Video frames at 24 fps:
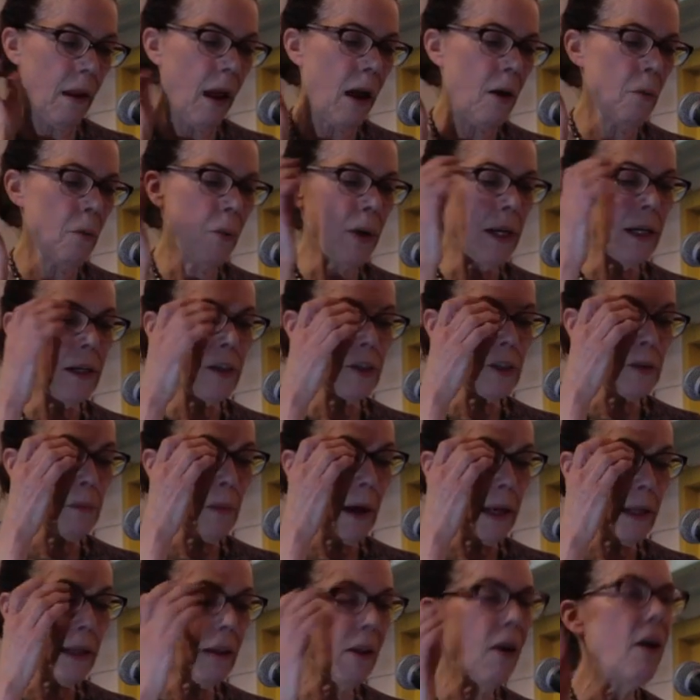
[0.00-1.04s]
I went into
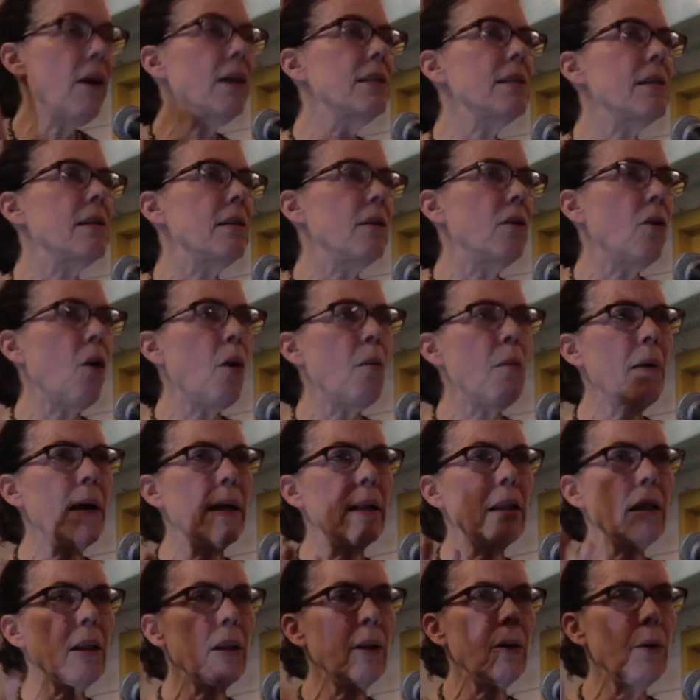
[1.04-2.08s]
my closet and all
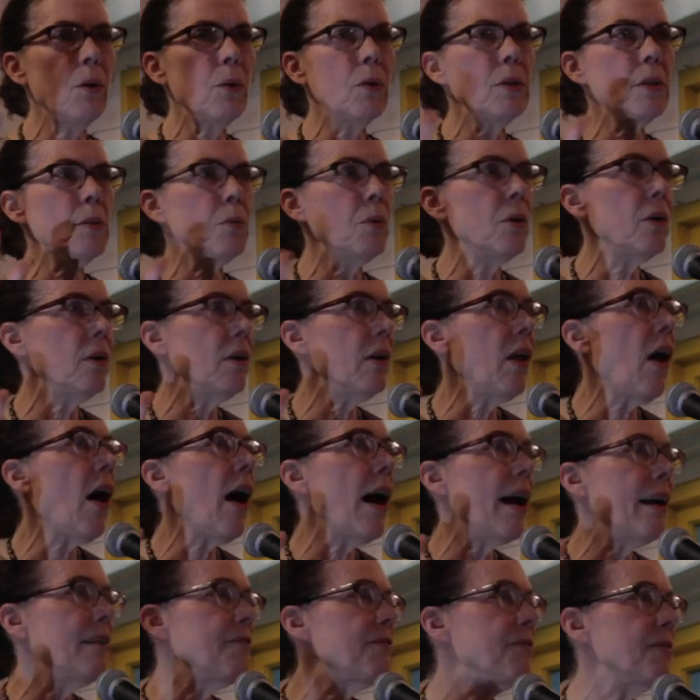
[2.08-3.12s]
my clothes were
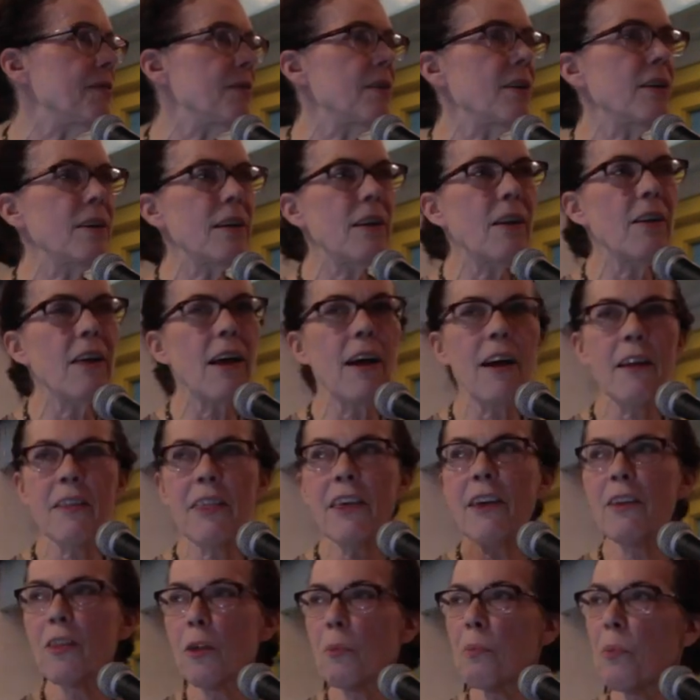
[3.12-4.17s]
alive. And I
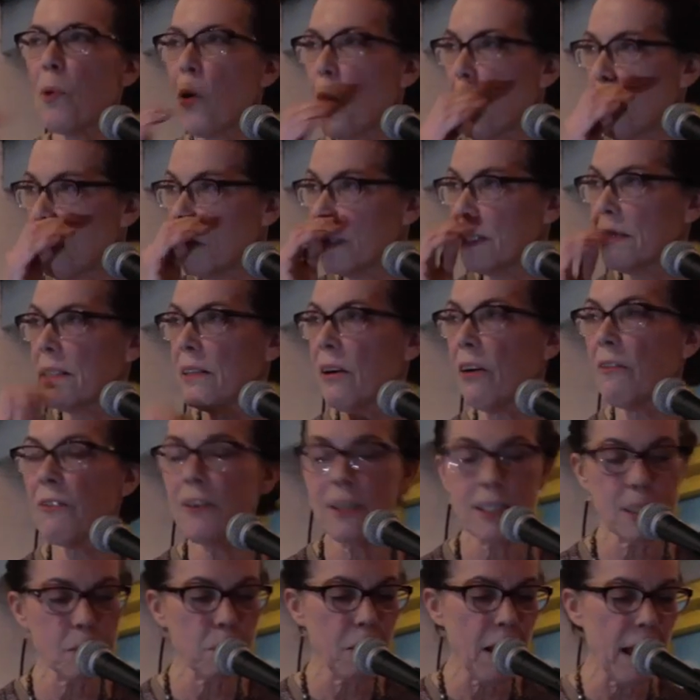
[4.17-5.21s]
think the poem is
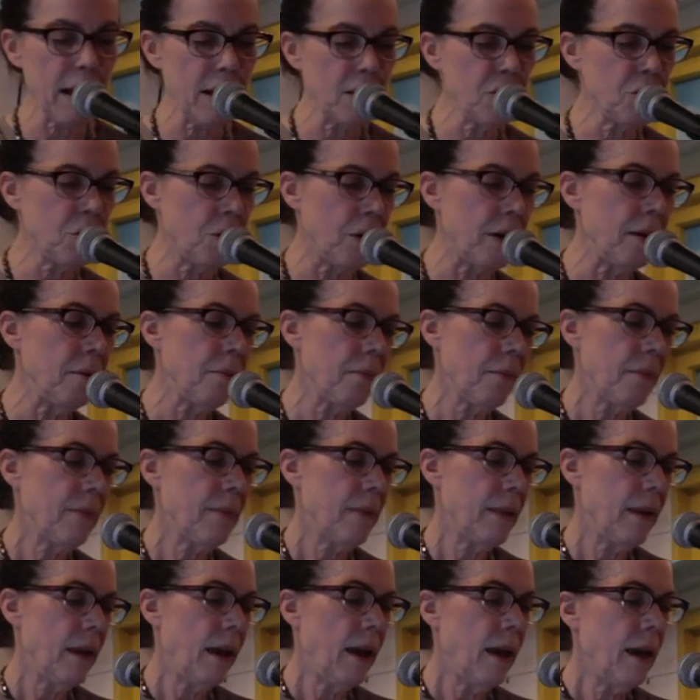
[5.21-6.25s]
self-explanatory.
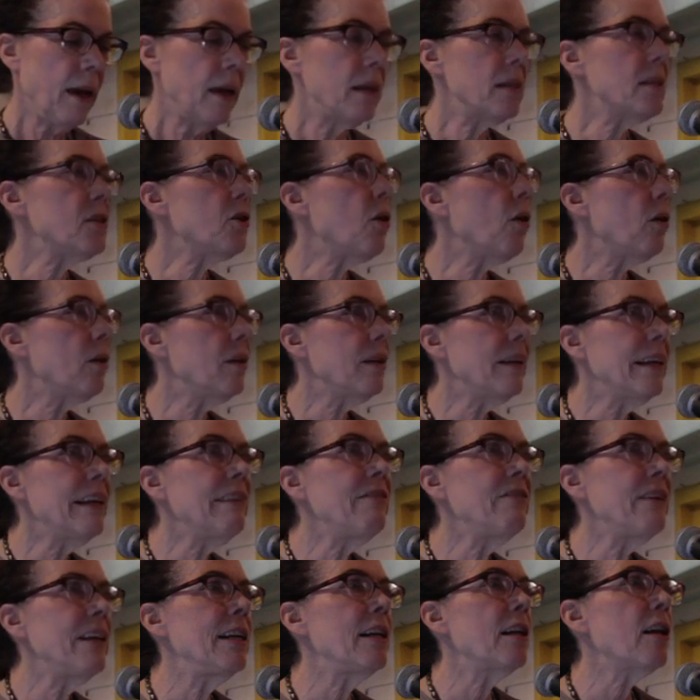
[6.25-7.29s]
It's called
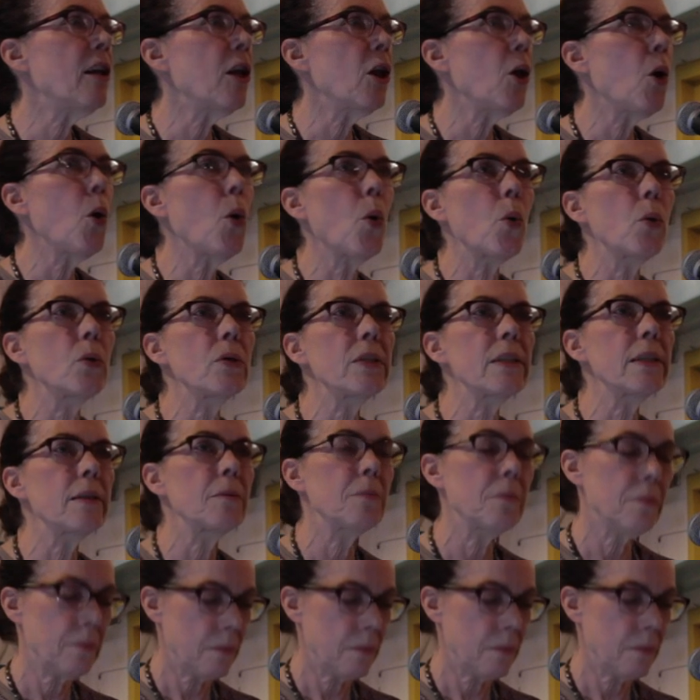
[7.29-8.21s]
Living Clothes.